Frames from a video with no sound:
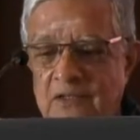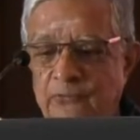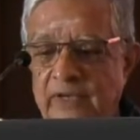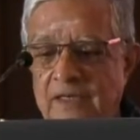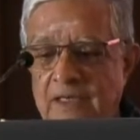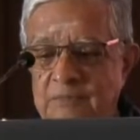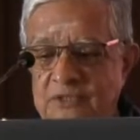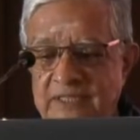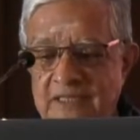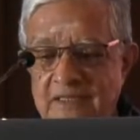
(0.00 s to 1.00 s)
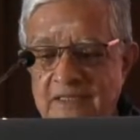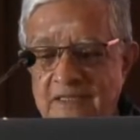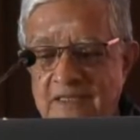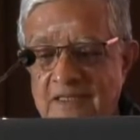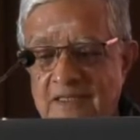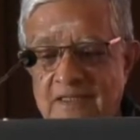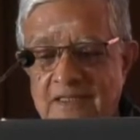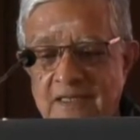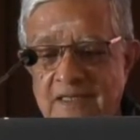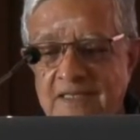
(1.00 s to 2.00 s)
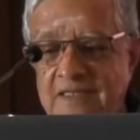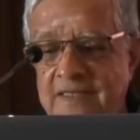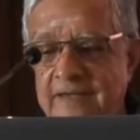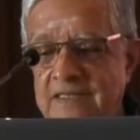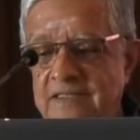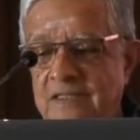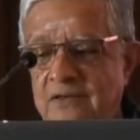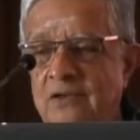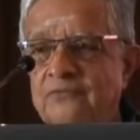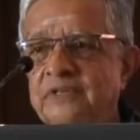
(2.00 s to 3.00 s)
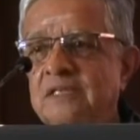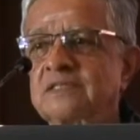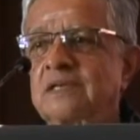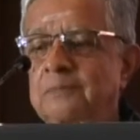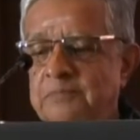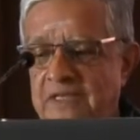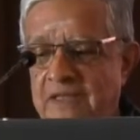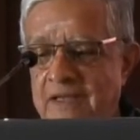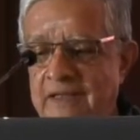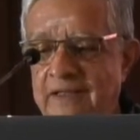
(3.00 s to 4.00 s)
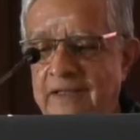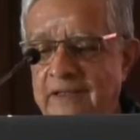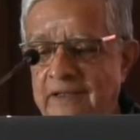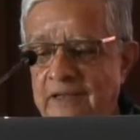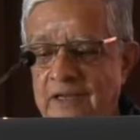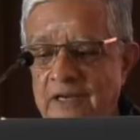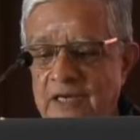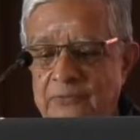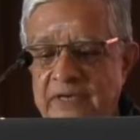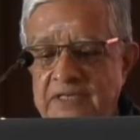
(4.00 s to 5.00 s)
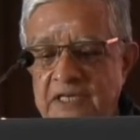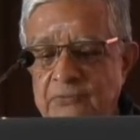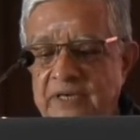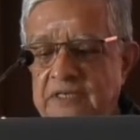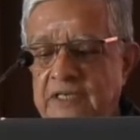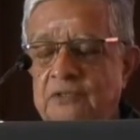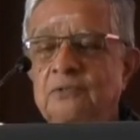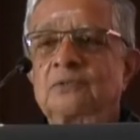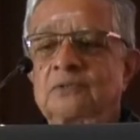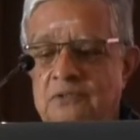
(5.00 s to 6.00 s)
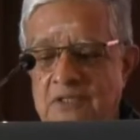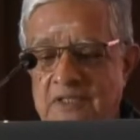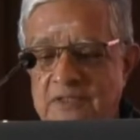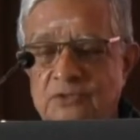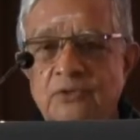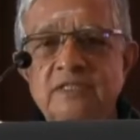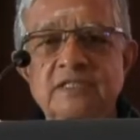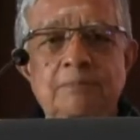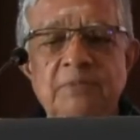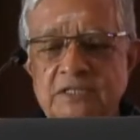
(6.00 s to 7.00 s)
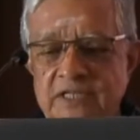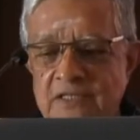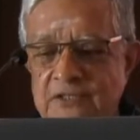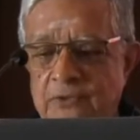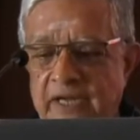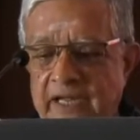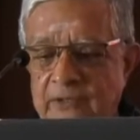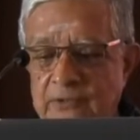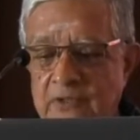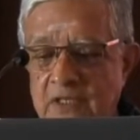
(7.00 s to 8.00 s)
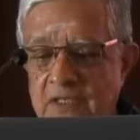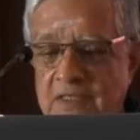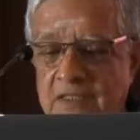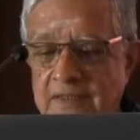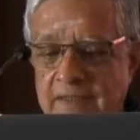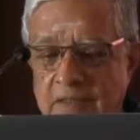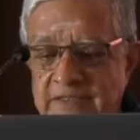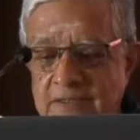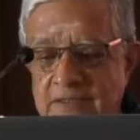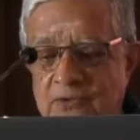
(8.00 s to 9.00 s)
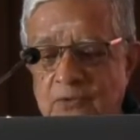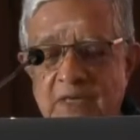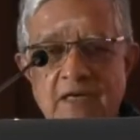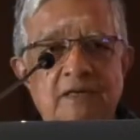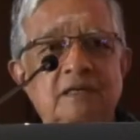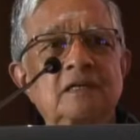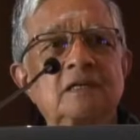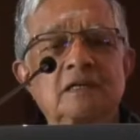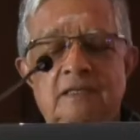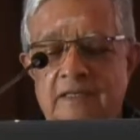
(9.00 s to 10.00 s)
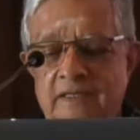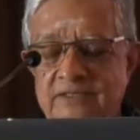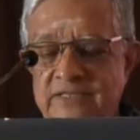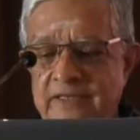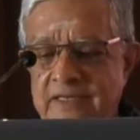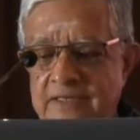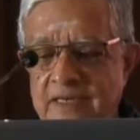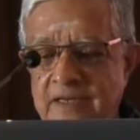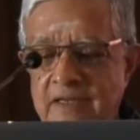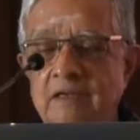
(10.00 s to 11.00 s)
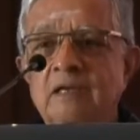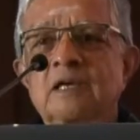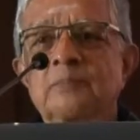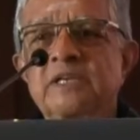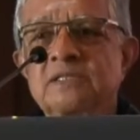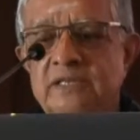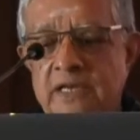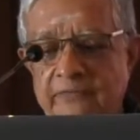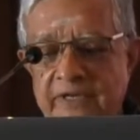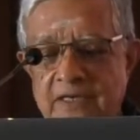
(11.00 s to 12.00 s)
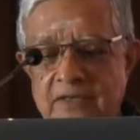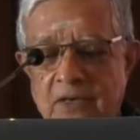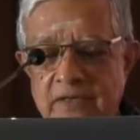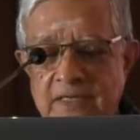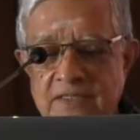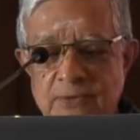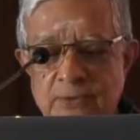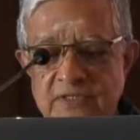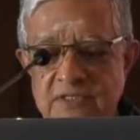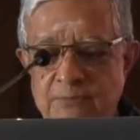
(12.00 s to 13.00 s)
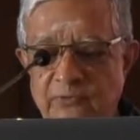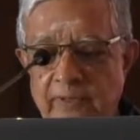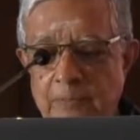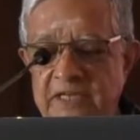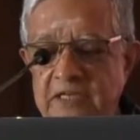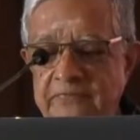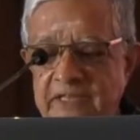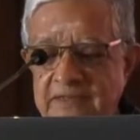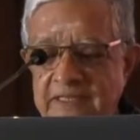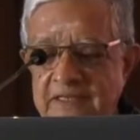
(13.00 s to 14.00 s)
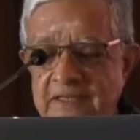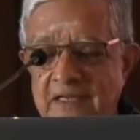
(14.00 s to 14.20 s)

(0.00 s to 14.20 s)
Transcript: Welcome to the third International Conference on PKIA 2022. So it's a pleasure to have Dr. Rajendra Kumar, Secretary, Ministry of Electronics, who will be giving the